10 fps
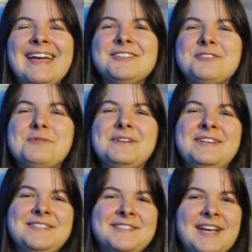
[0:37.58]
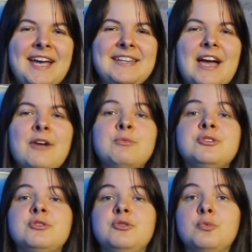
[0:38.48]
So in this guide I will
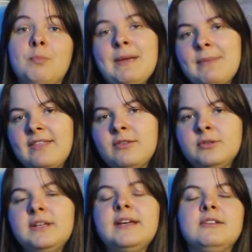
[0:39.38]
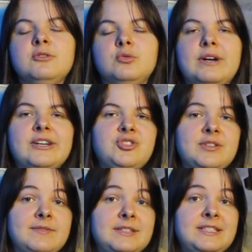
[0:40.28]
show you my method to
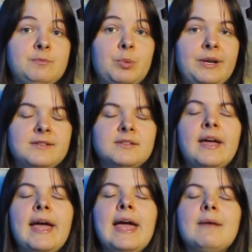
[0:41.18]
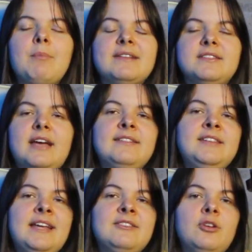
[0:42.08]
achieve these prints, but at
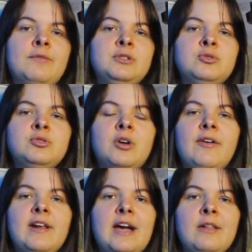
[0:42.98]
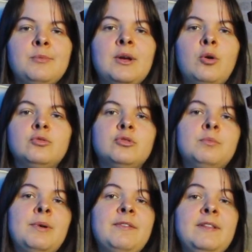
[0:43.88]
the end of the tutorial I will also
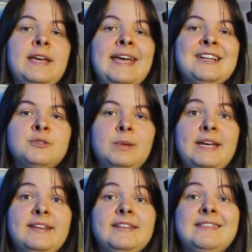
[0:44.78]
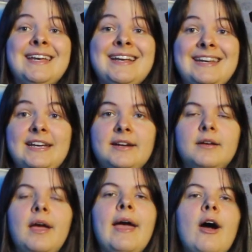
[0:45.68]
briefly explain the technique
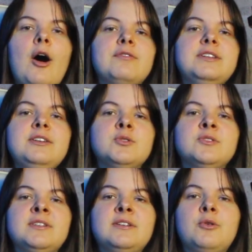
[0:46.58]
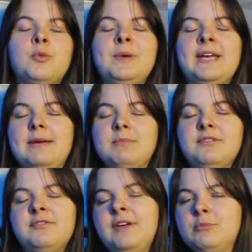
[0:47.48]
of the user who became
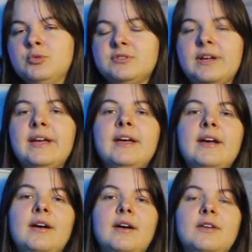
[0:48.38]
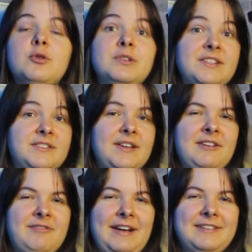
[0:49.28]
famous for this
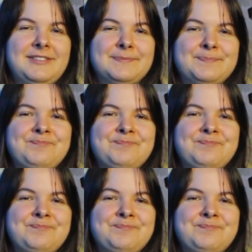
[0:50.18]
effect.